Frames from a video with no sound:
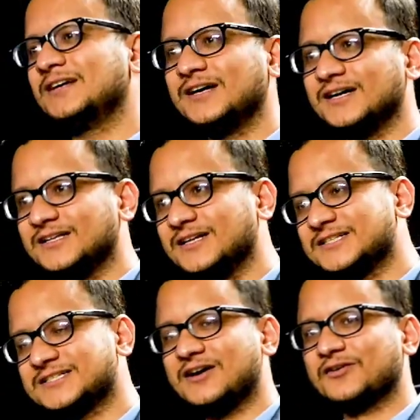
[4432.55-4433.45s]
the
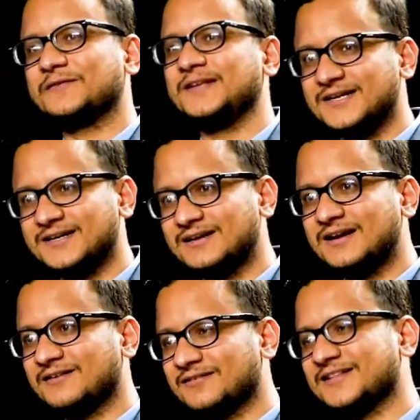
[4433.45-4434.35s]
start of the year
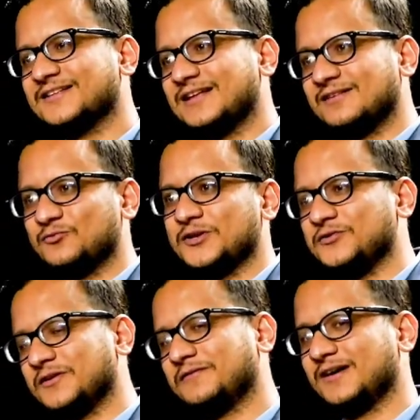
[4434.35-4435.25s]
rather than when
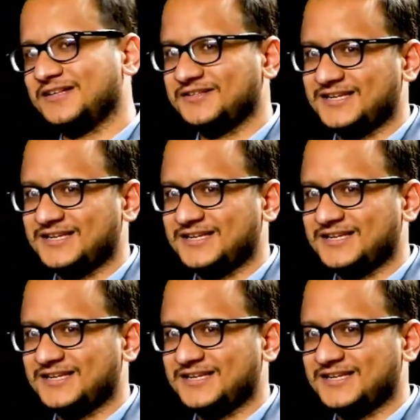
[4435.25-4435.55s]
you are filing the